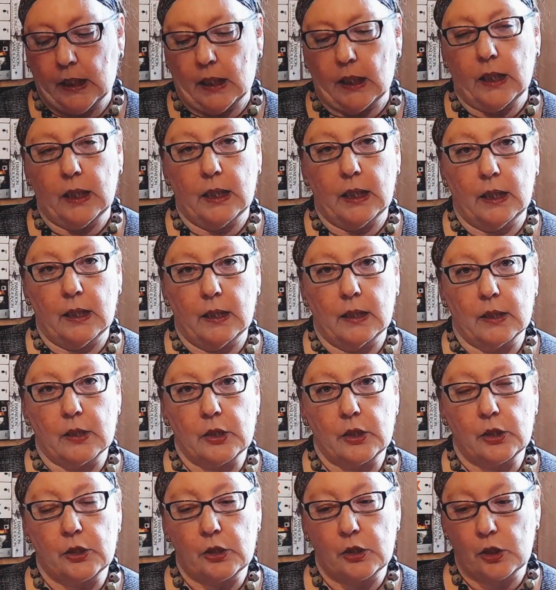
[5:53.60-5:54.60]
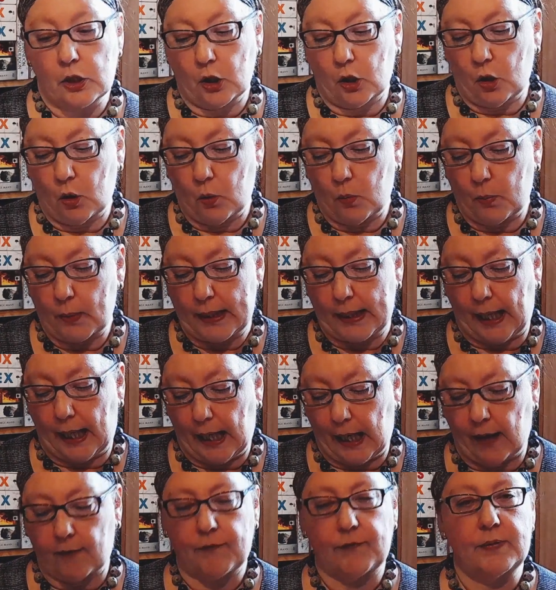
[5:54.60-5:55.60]
So we
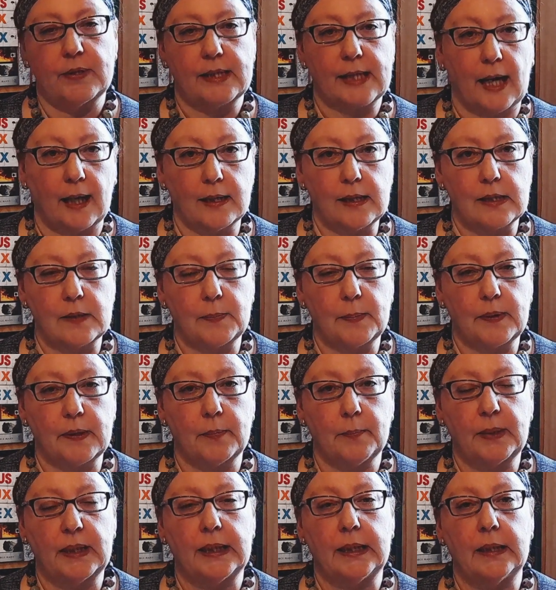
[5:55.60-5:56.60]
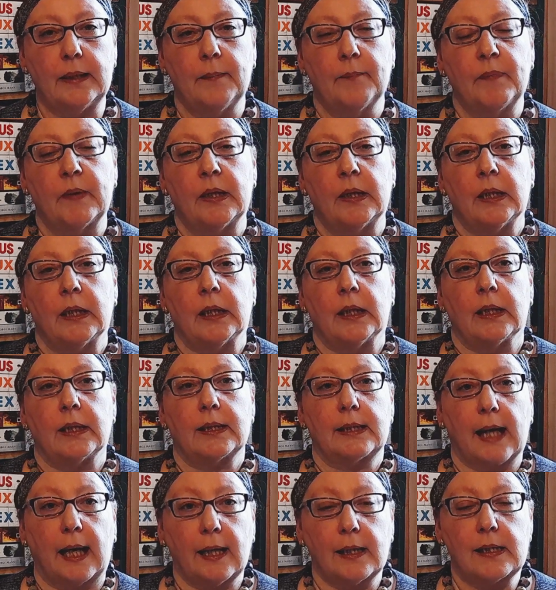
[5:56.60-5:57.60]
have Dance With Me.
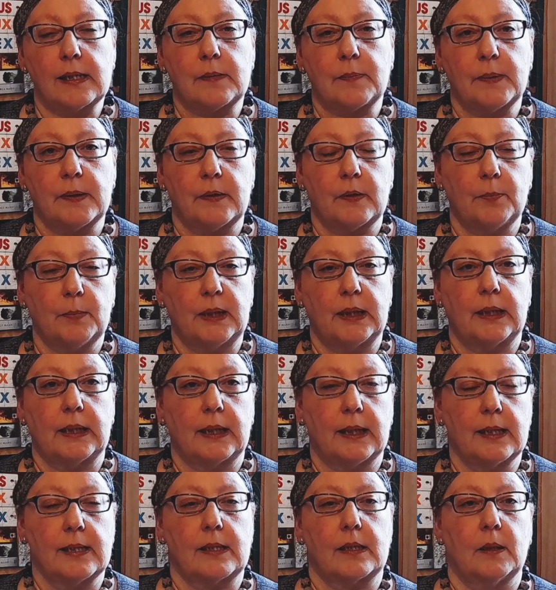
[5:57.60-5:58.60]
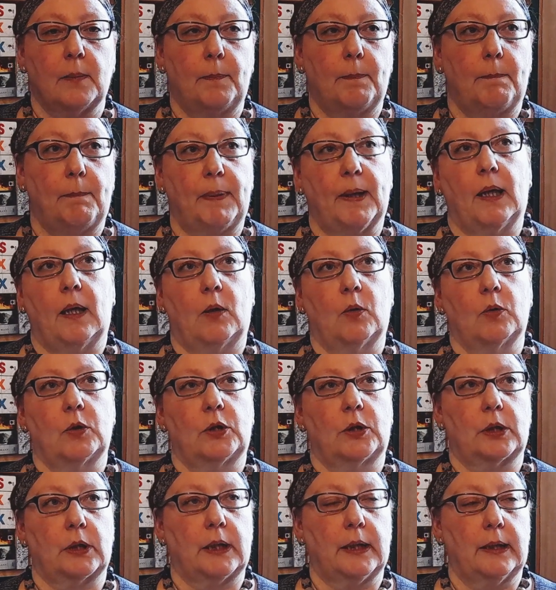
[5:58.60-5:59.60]
Dance With Me is
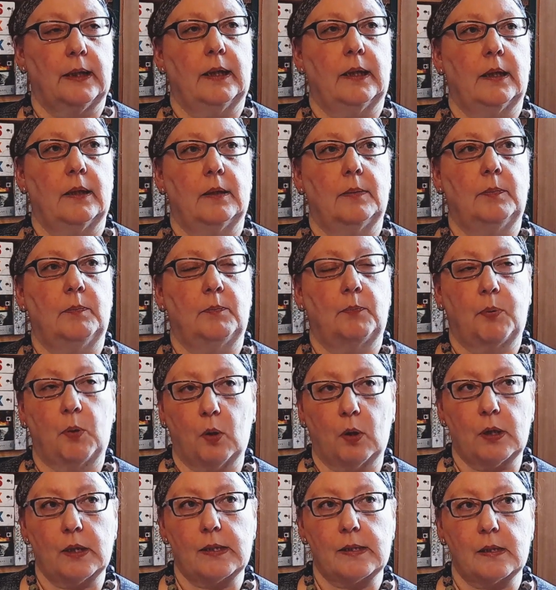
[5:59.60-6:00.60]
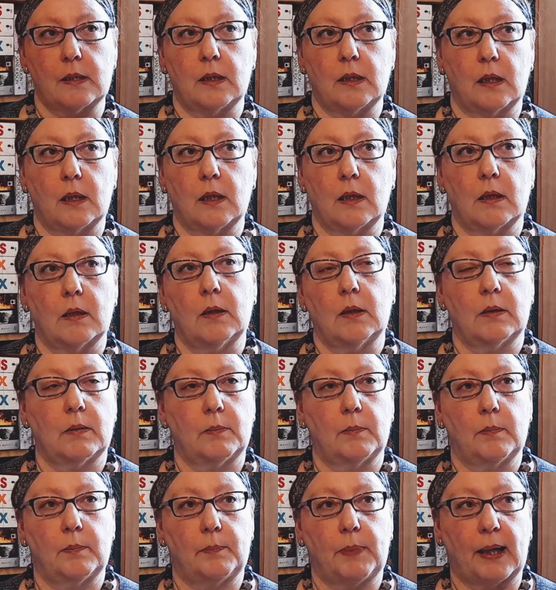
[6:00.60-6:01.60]
about a porcelain
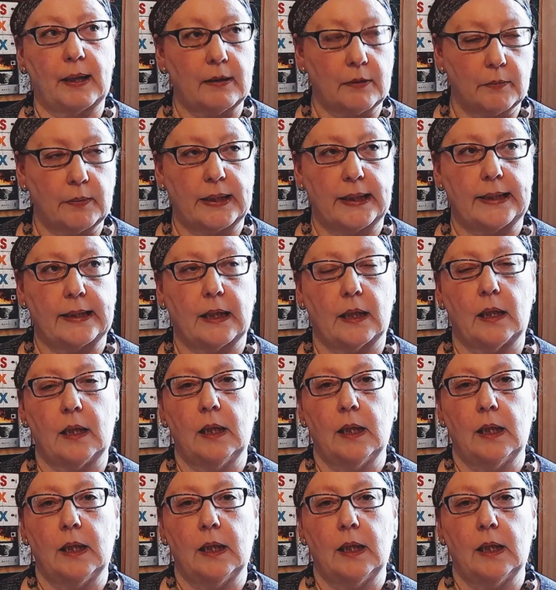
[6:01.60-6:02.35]
ballerina